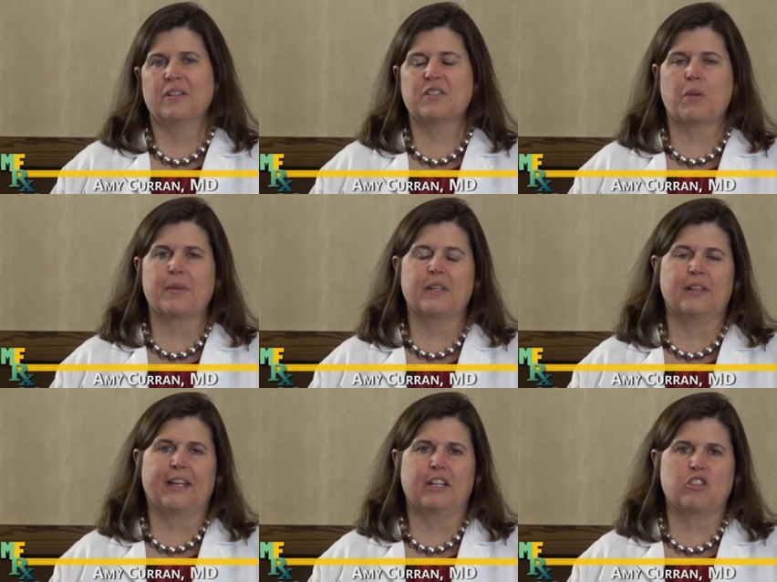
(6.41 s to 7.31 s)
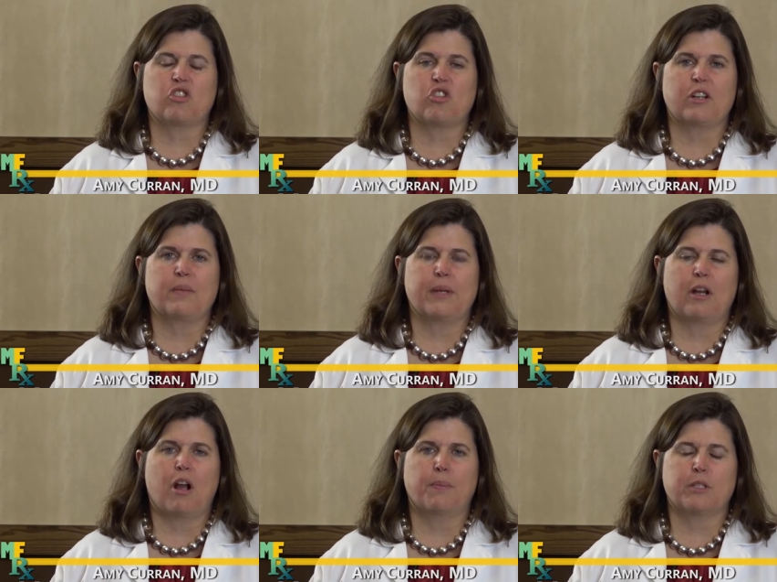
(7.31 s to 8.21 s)
Some of the latest treatment
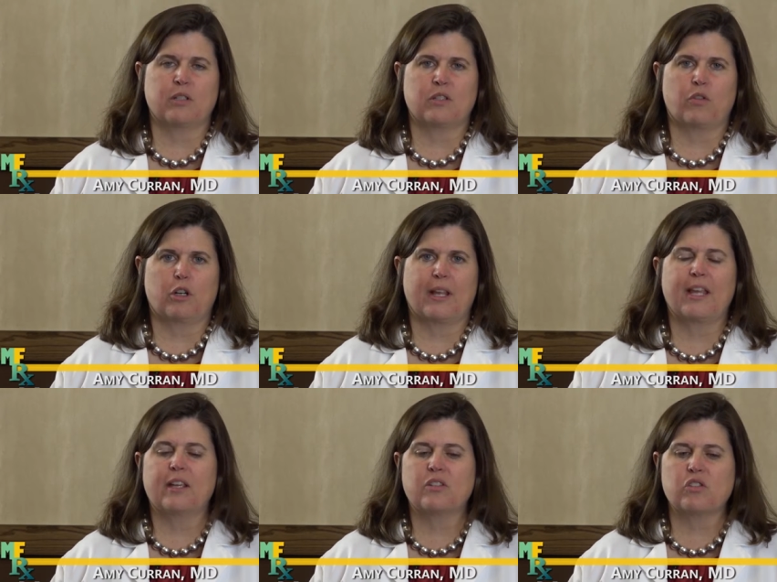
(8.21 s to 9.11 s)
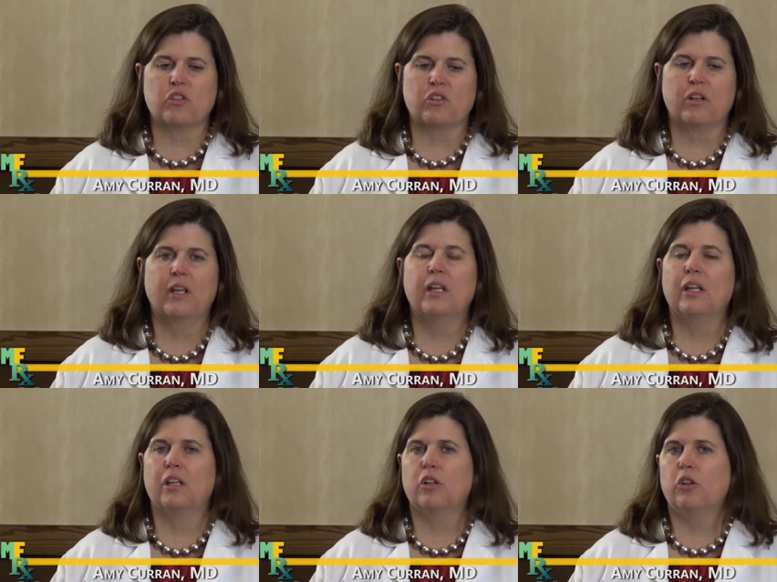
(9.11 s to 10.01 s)
options for cancer
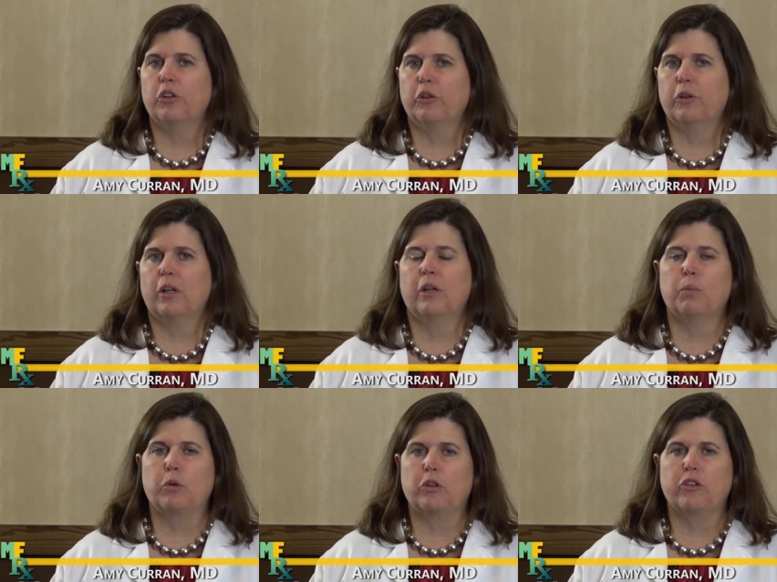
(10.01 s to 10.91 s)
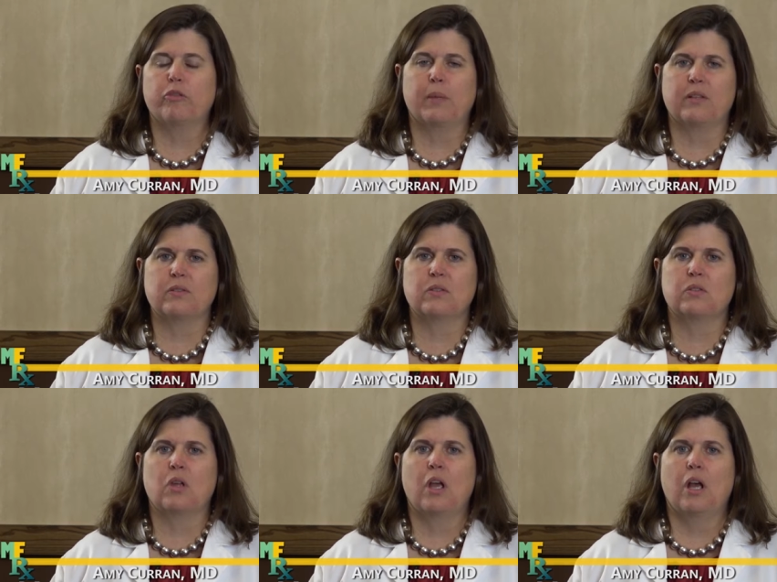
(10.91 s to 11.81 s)
include
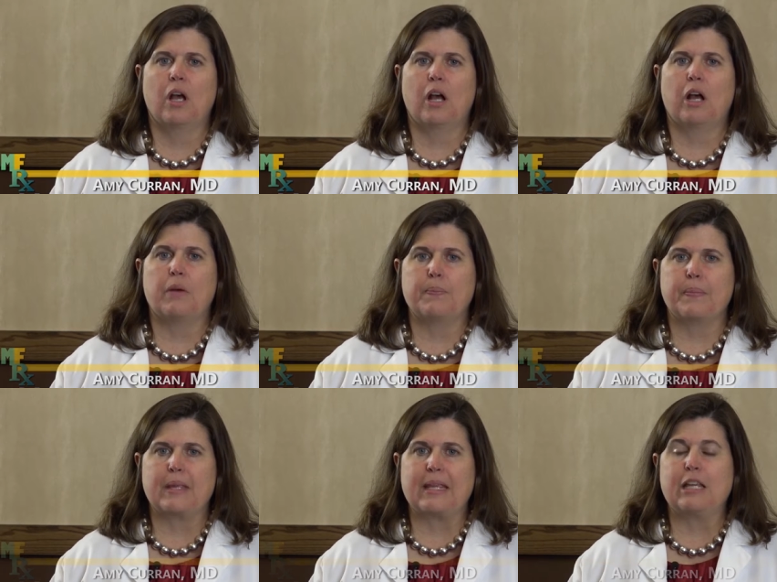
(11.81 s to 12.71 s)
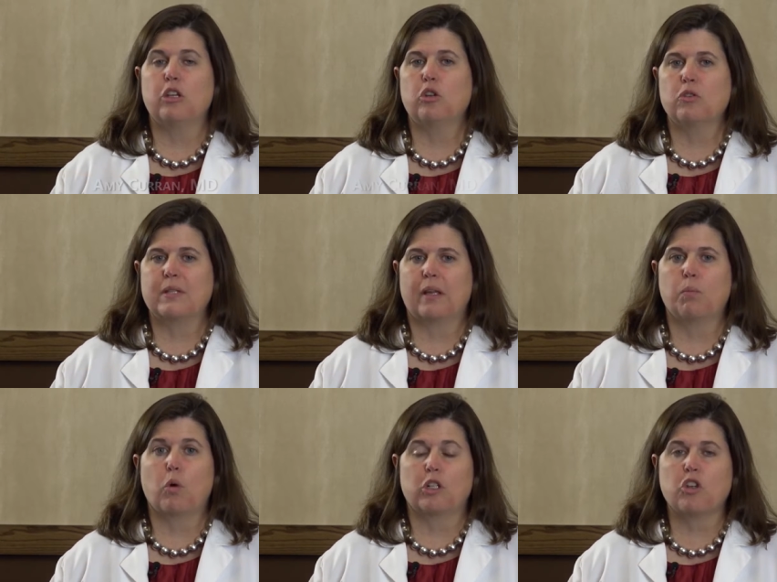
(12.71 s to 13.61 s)
improvements in using
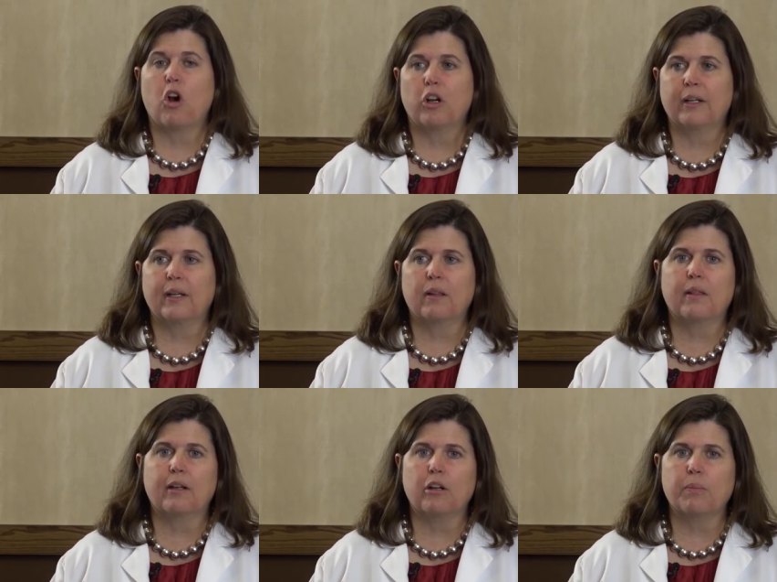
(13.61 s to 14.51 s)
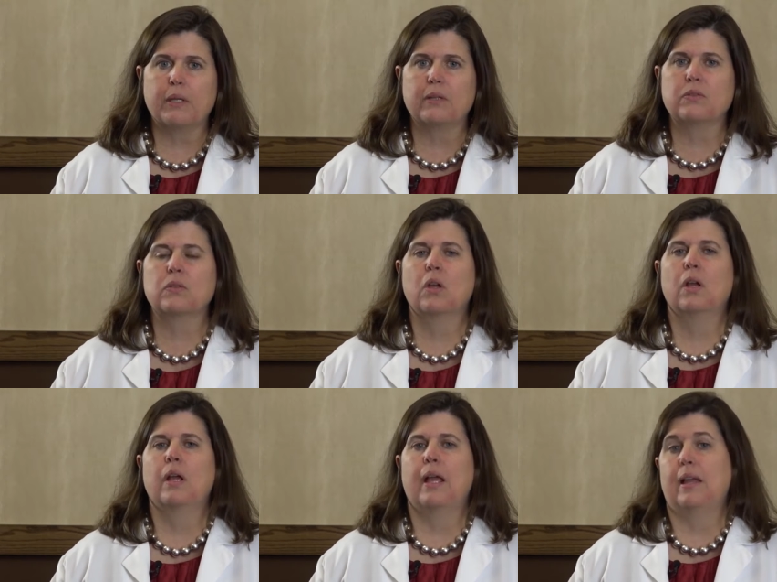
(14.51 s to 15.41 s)
more targeted therapies
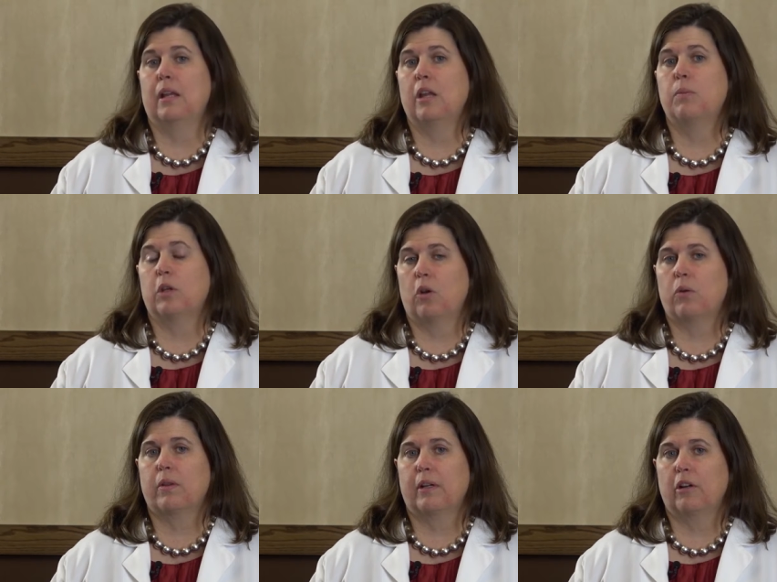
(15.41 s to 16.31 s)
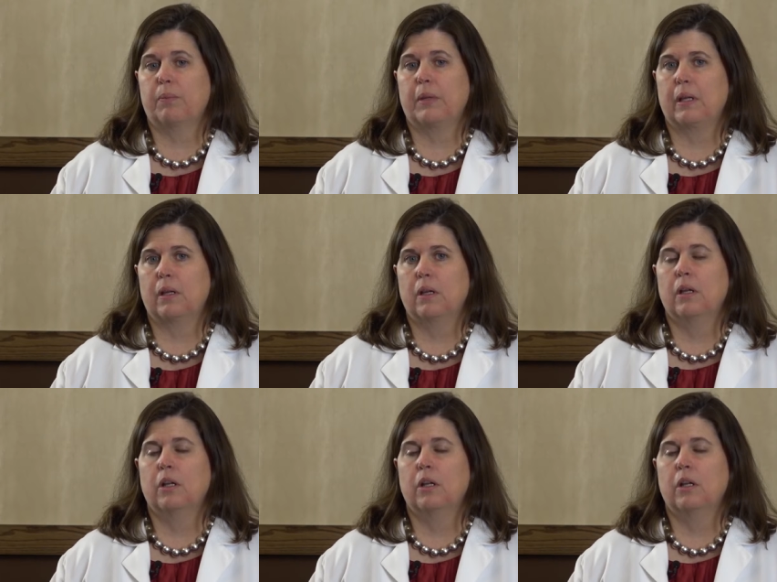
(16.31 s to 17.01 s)
and immunotherapy.